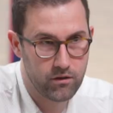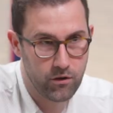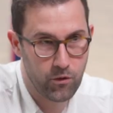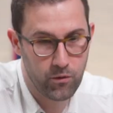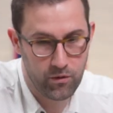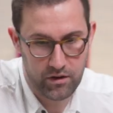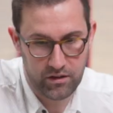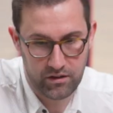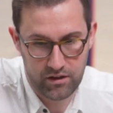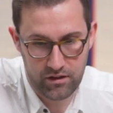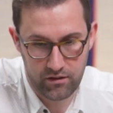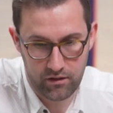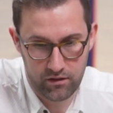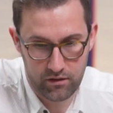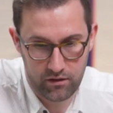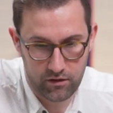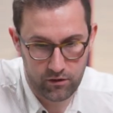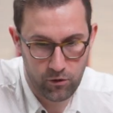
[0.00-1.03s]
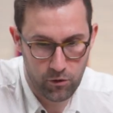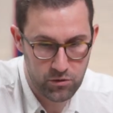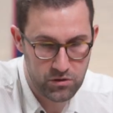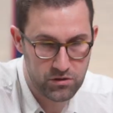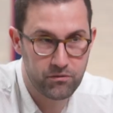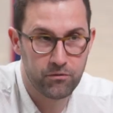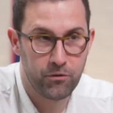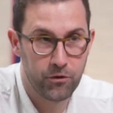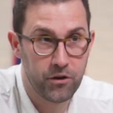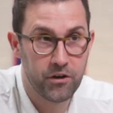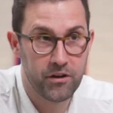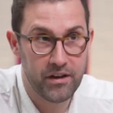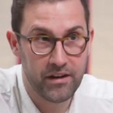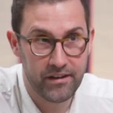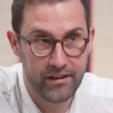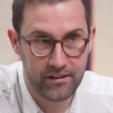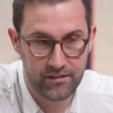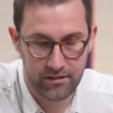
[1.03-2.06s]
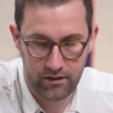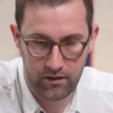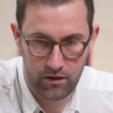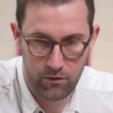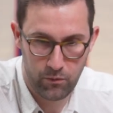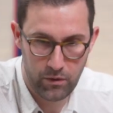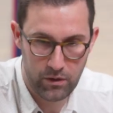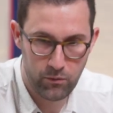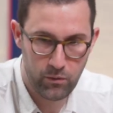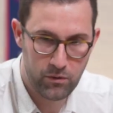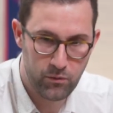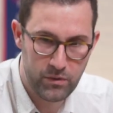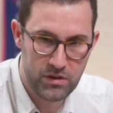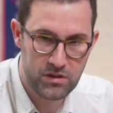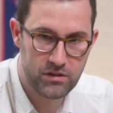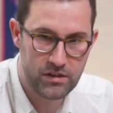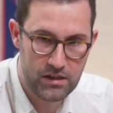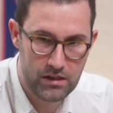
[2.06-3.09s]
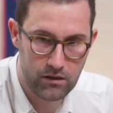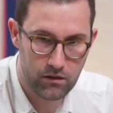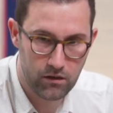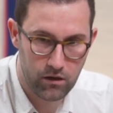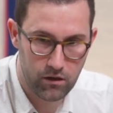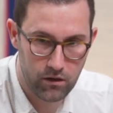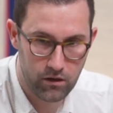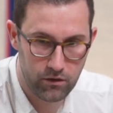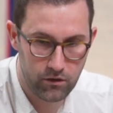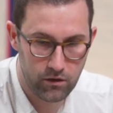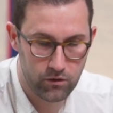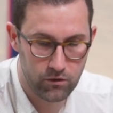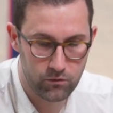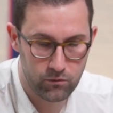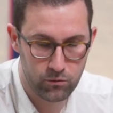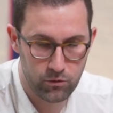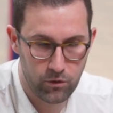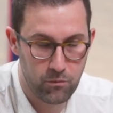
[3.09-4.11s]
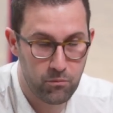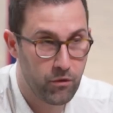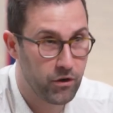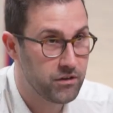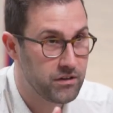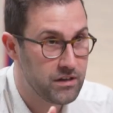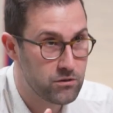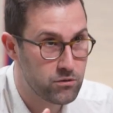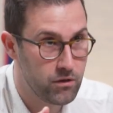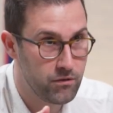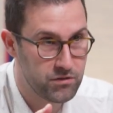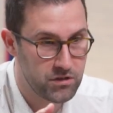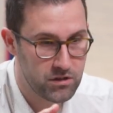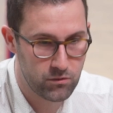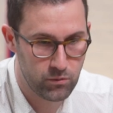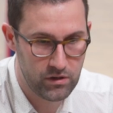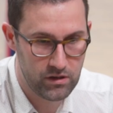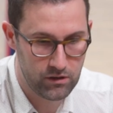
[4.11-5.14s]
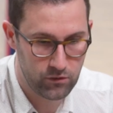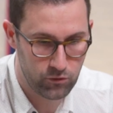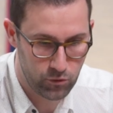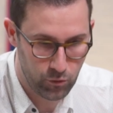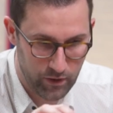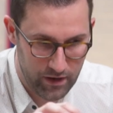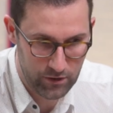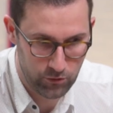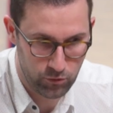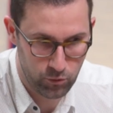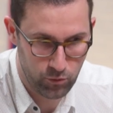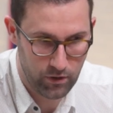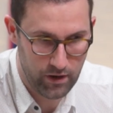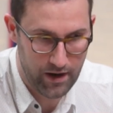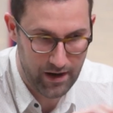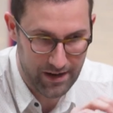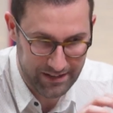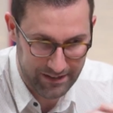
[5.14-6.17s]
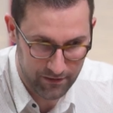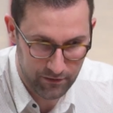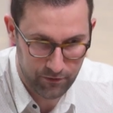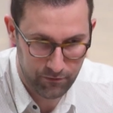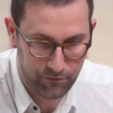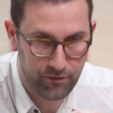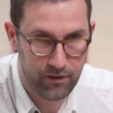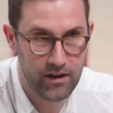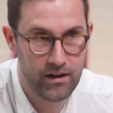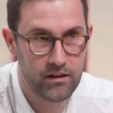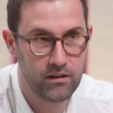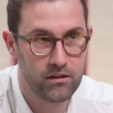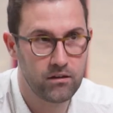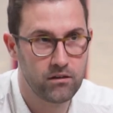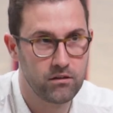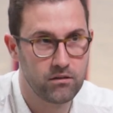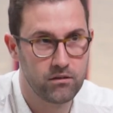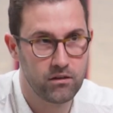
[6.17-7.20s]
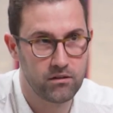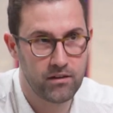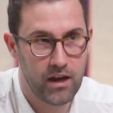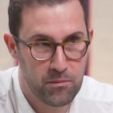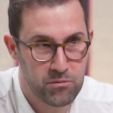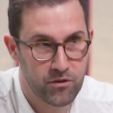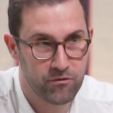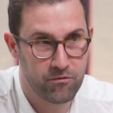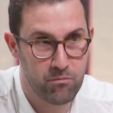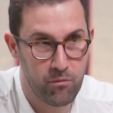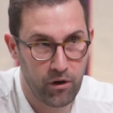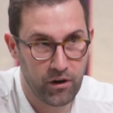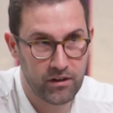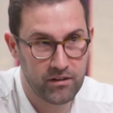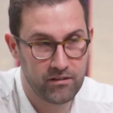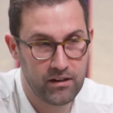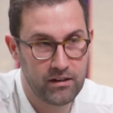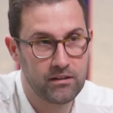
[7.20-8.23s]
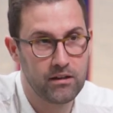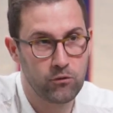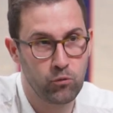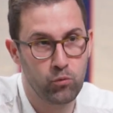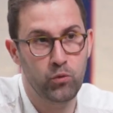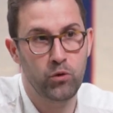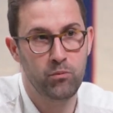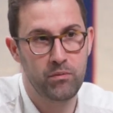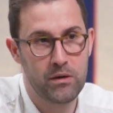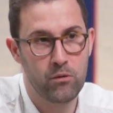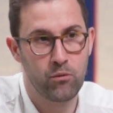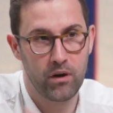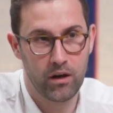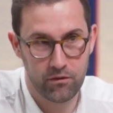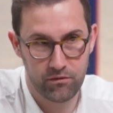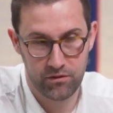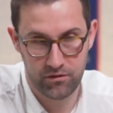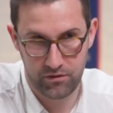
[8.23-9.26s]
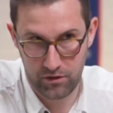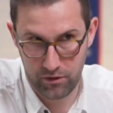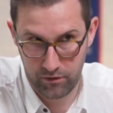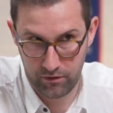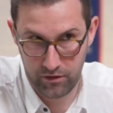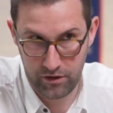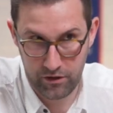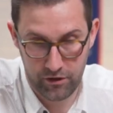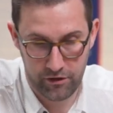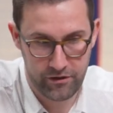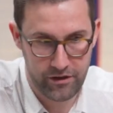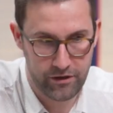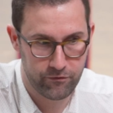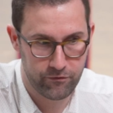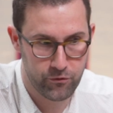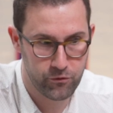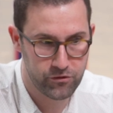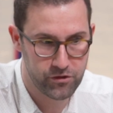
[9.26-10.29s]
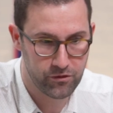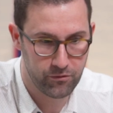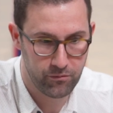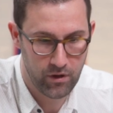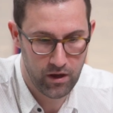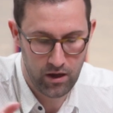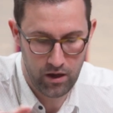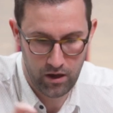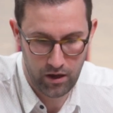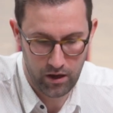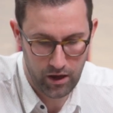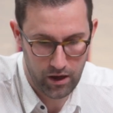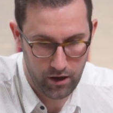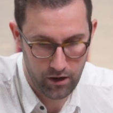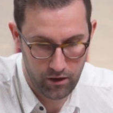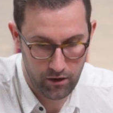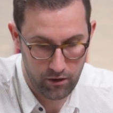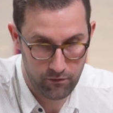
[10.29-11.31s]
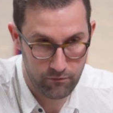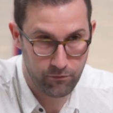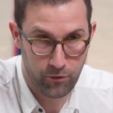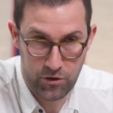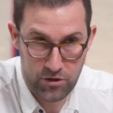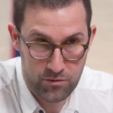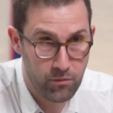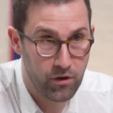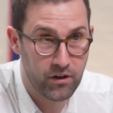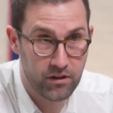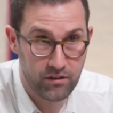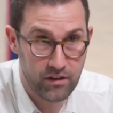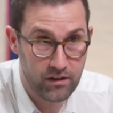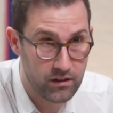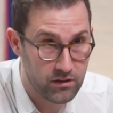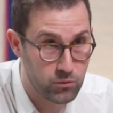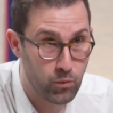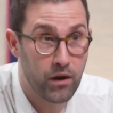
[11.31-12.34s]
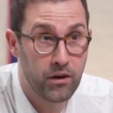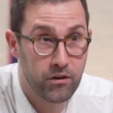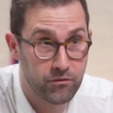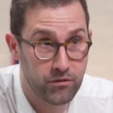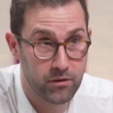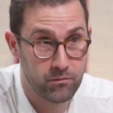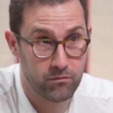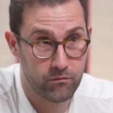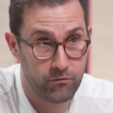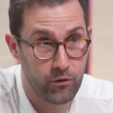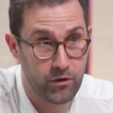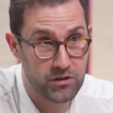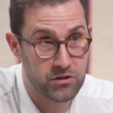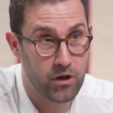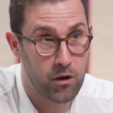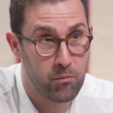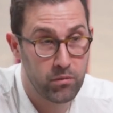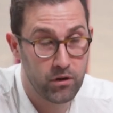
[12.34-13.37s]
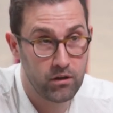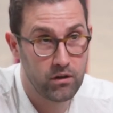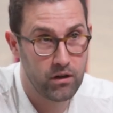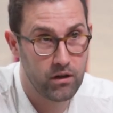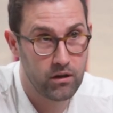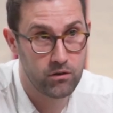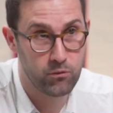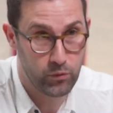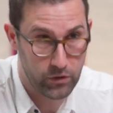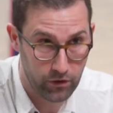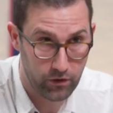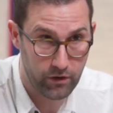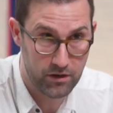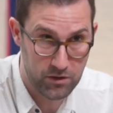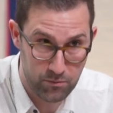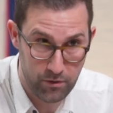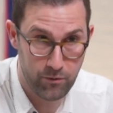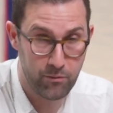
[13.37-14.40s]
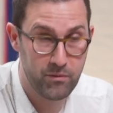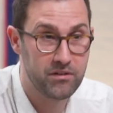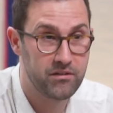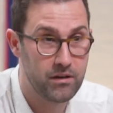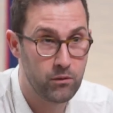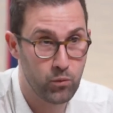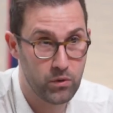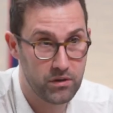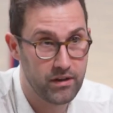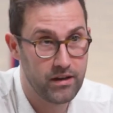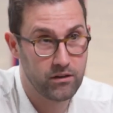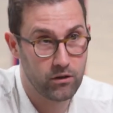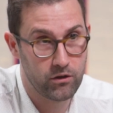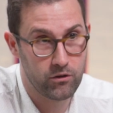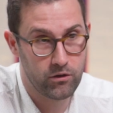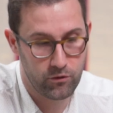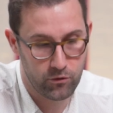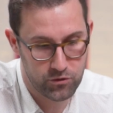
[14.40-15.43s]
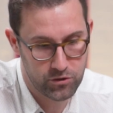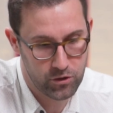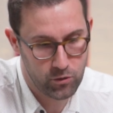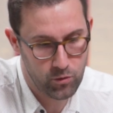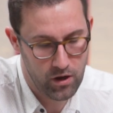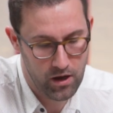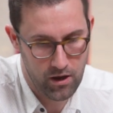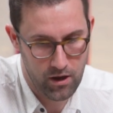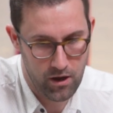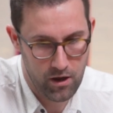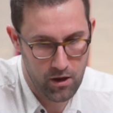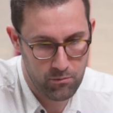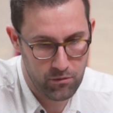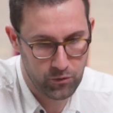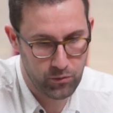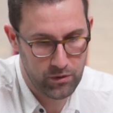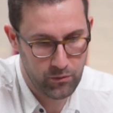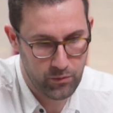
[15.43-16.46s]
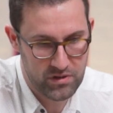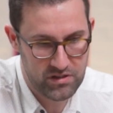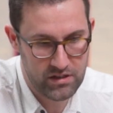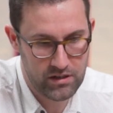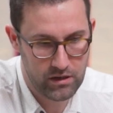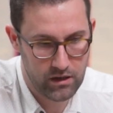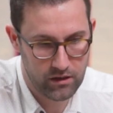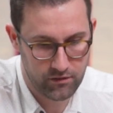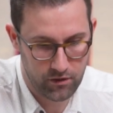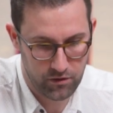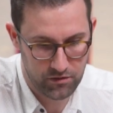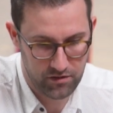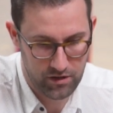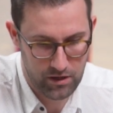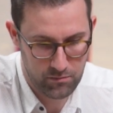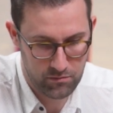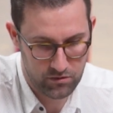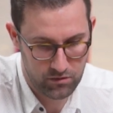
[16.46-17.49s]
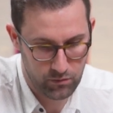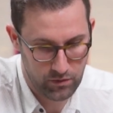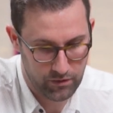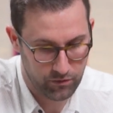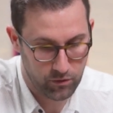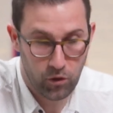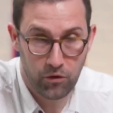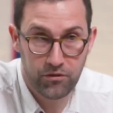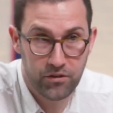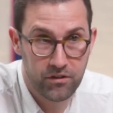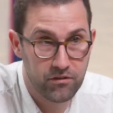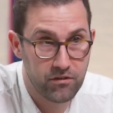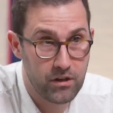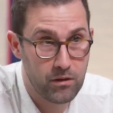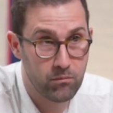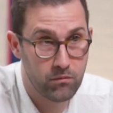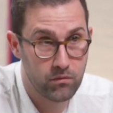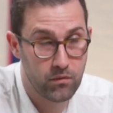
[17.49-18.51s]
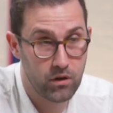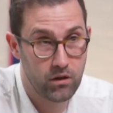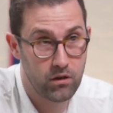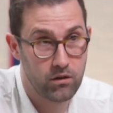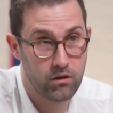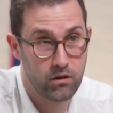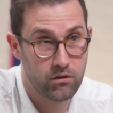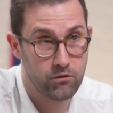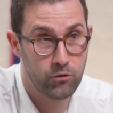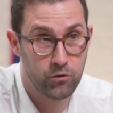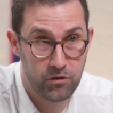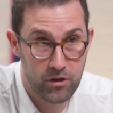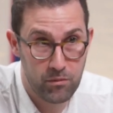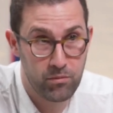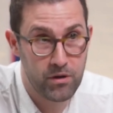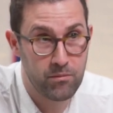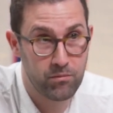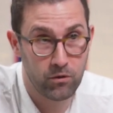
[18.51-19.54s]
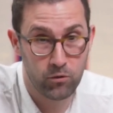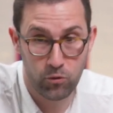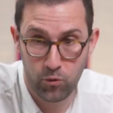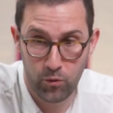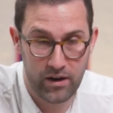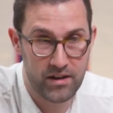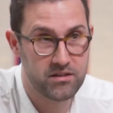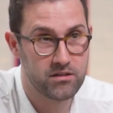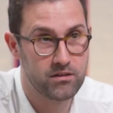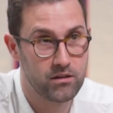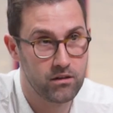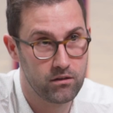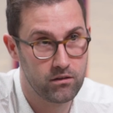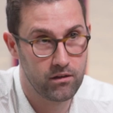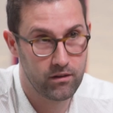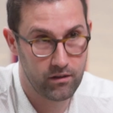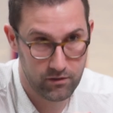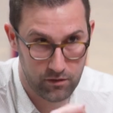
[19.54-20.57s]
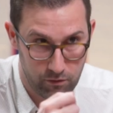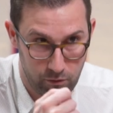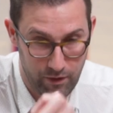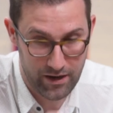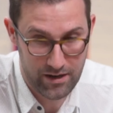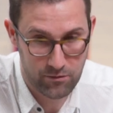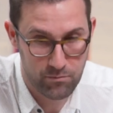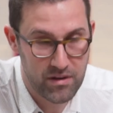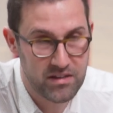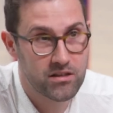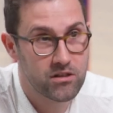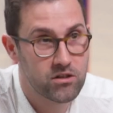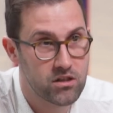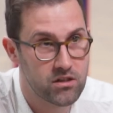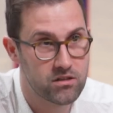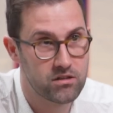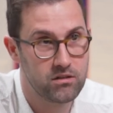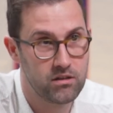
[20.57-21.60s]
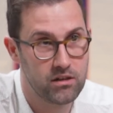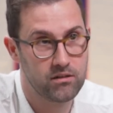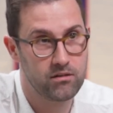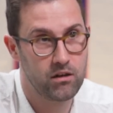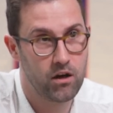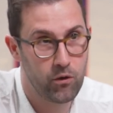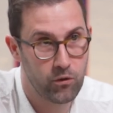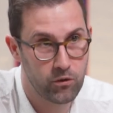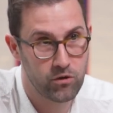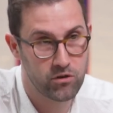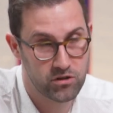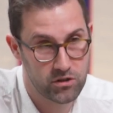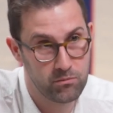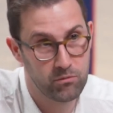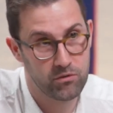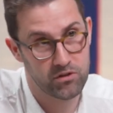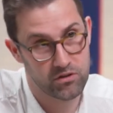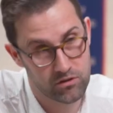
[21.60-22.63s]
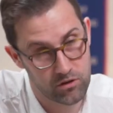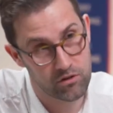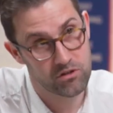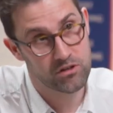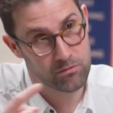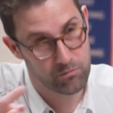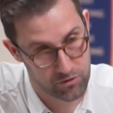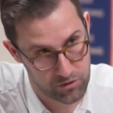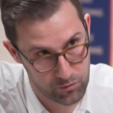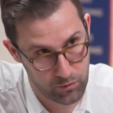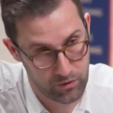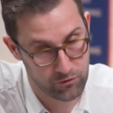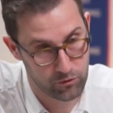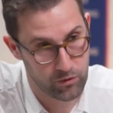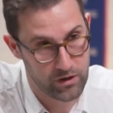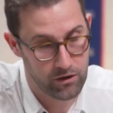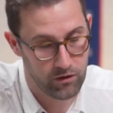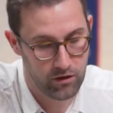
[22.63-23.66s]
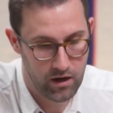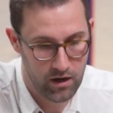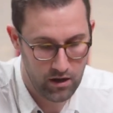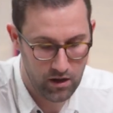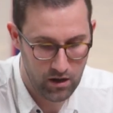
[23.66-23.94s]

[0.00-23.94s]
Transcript: no? It goes further than that. When we see to our marketing services, we try to identify the types of marketing that will be relevant in the future. Voice marketing is one of them, for example. We are experimenting with that also. But when we see at our teams, we have a content team, 30 people who write the right messages that our customers want to hear.